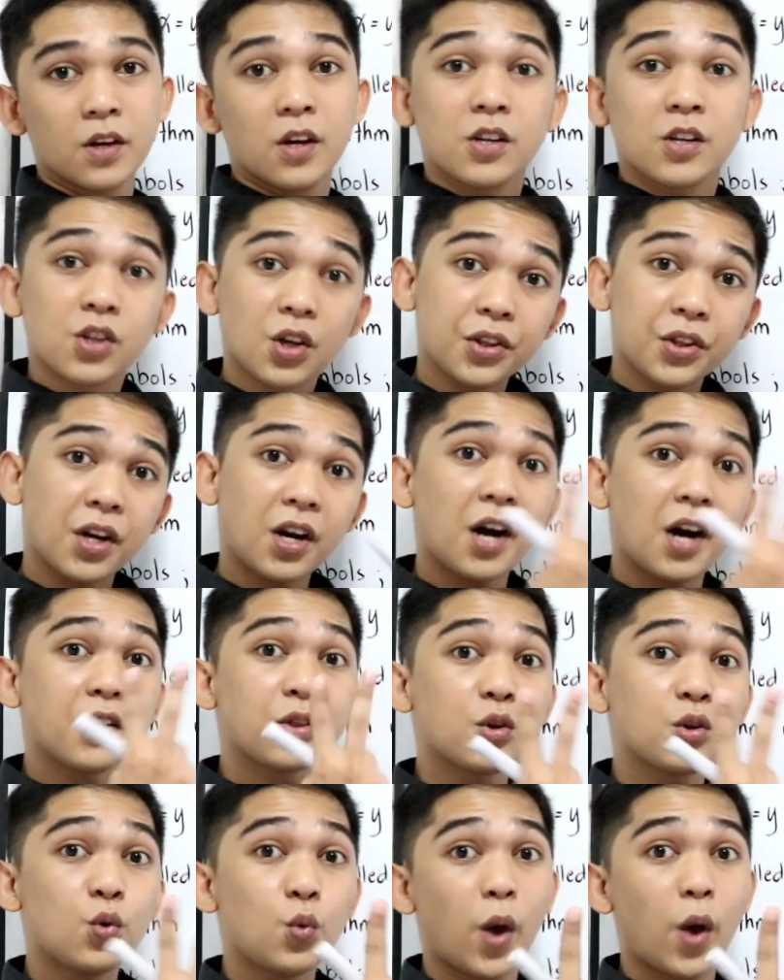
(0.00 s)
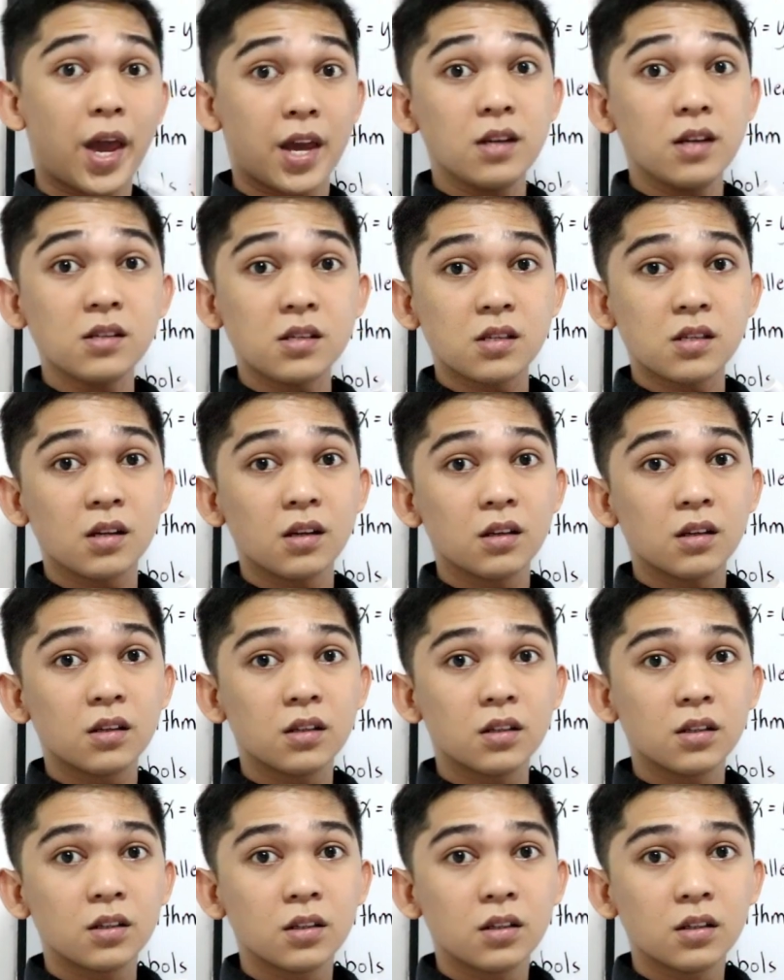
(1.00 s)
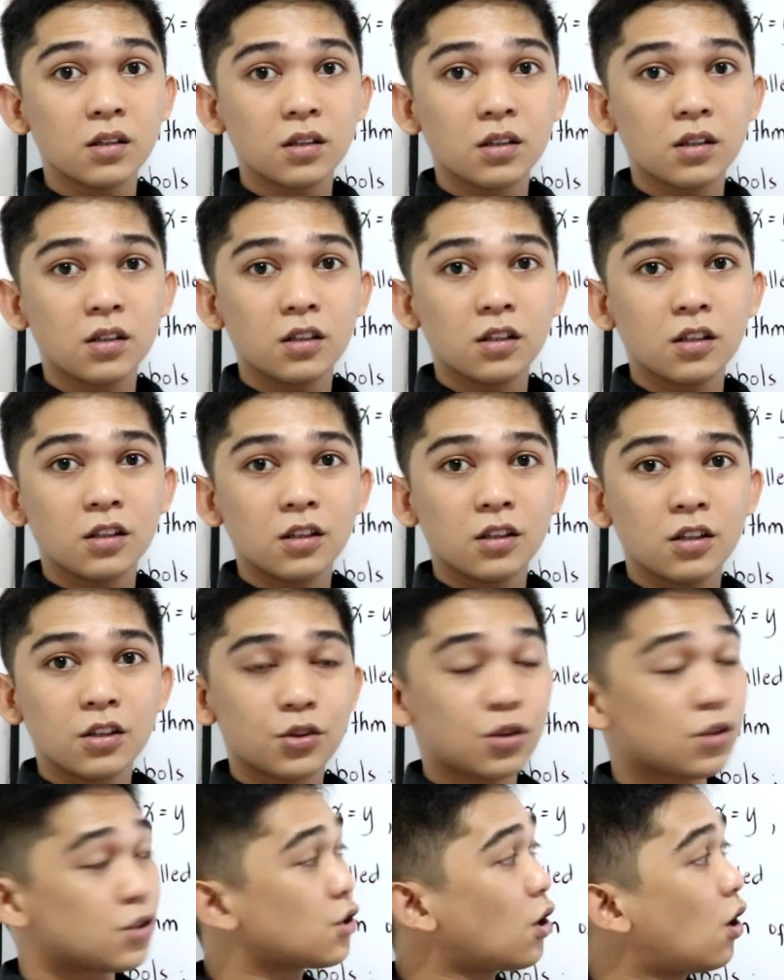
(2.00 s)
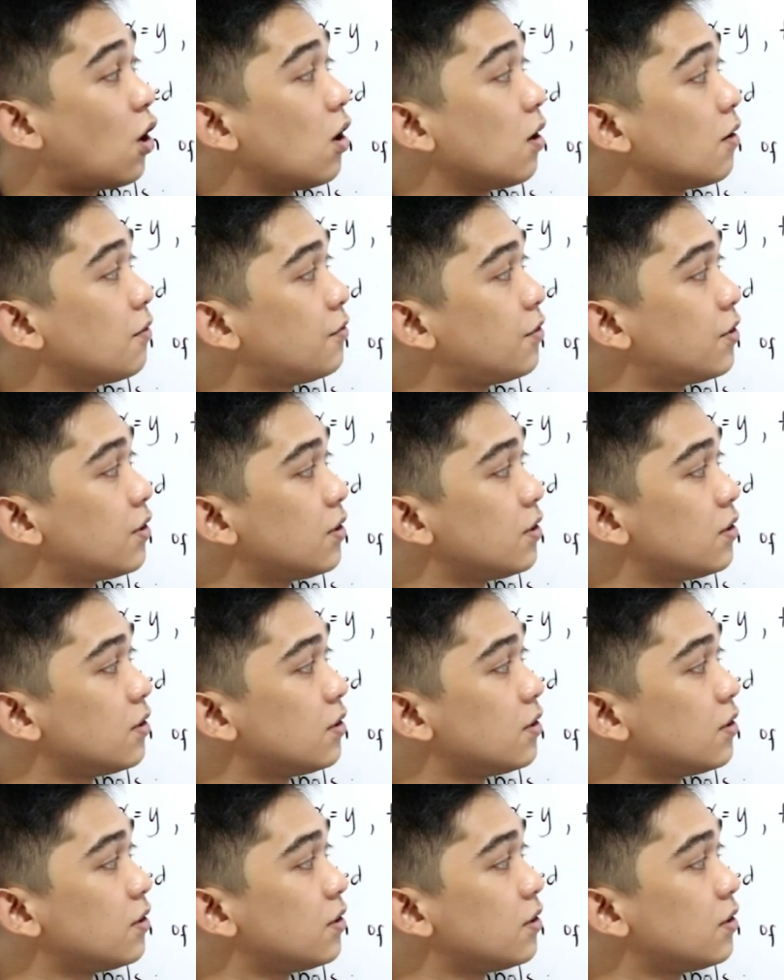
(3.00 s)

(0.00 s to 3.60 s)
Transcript: So there are two ways to solve